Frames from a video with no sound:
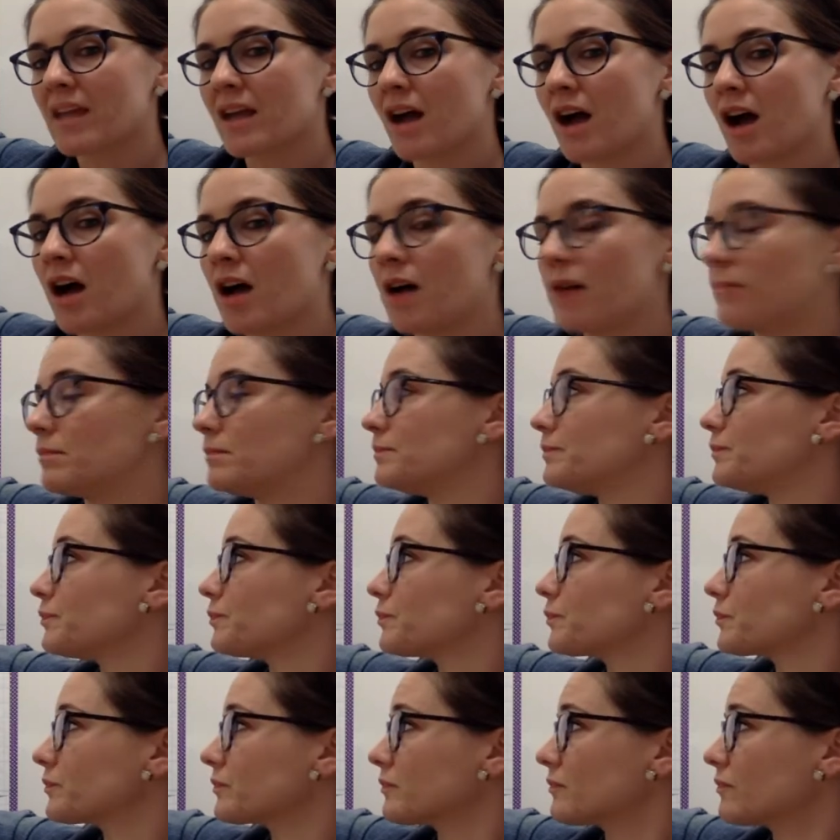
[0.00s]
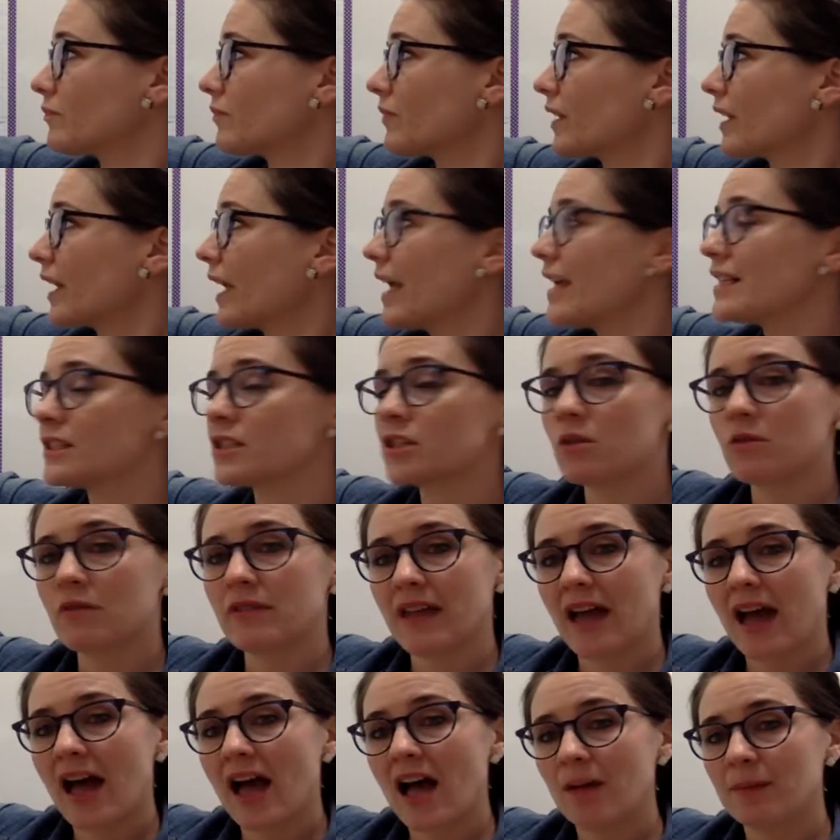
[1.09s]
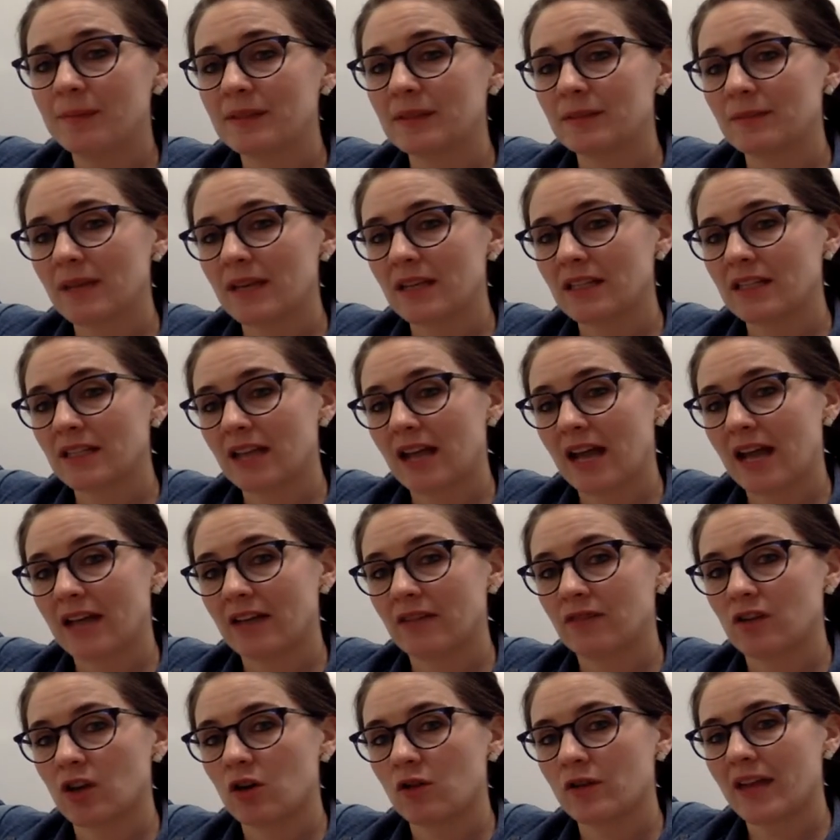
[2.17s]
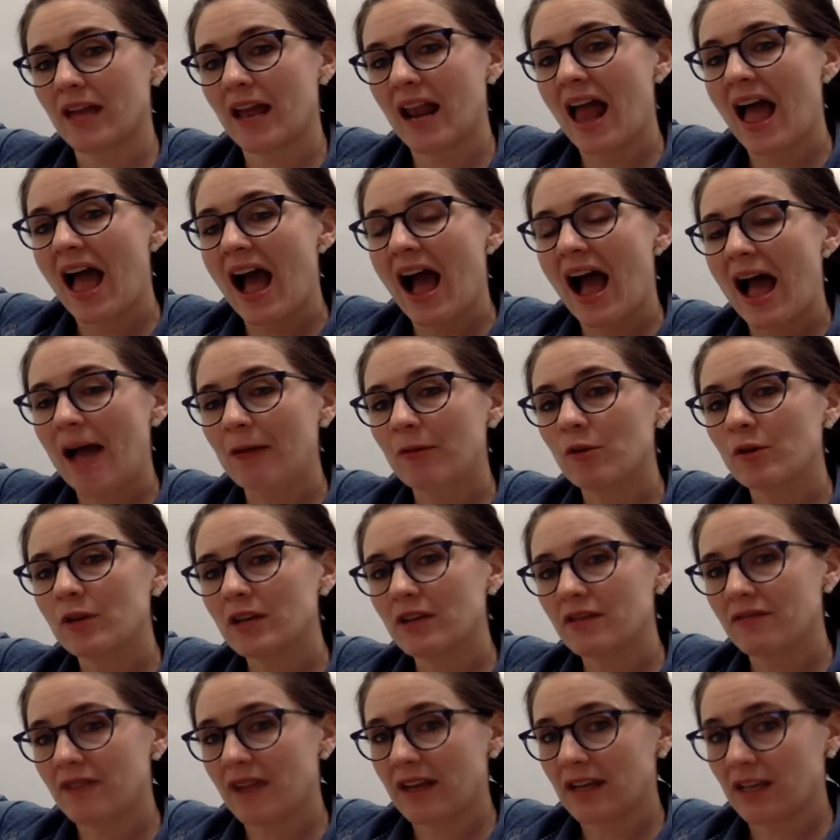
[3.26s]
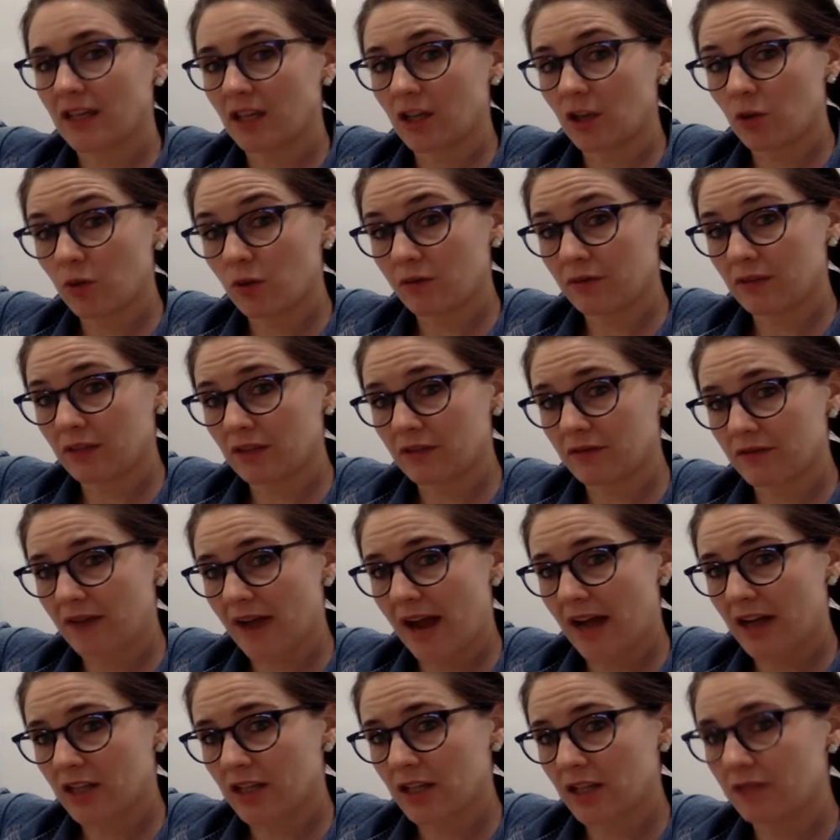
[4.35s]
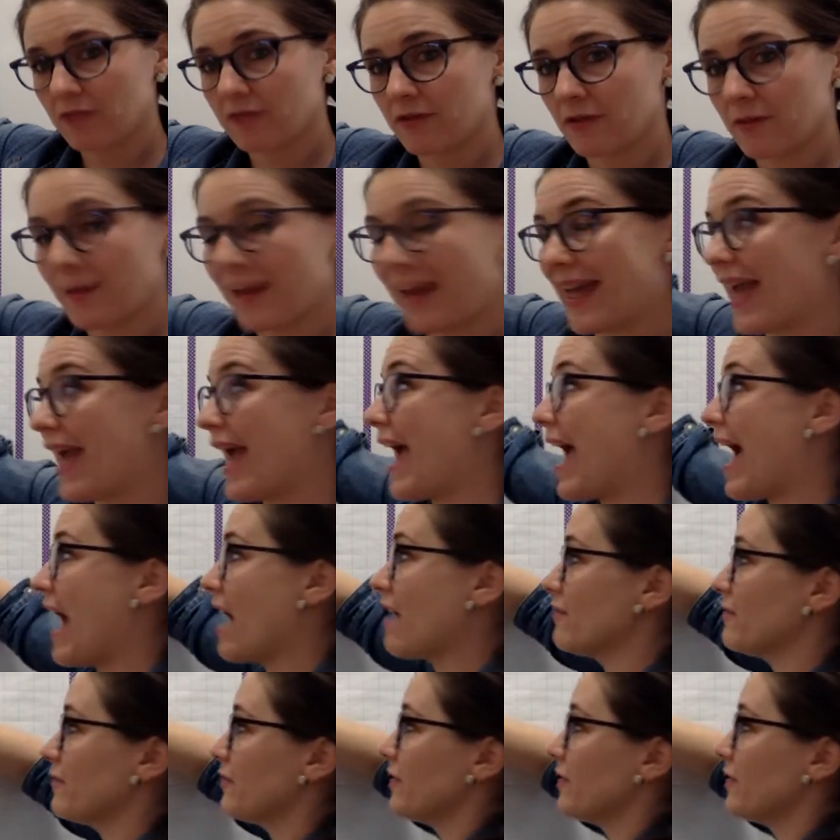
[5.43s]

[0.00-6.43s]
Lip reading: Um, and so that helps me to kind of know that I'm going to find an equivalent fraction for my half.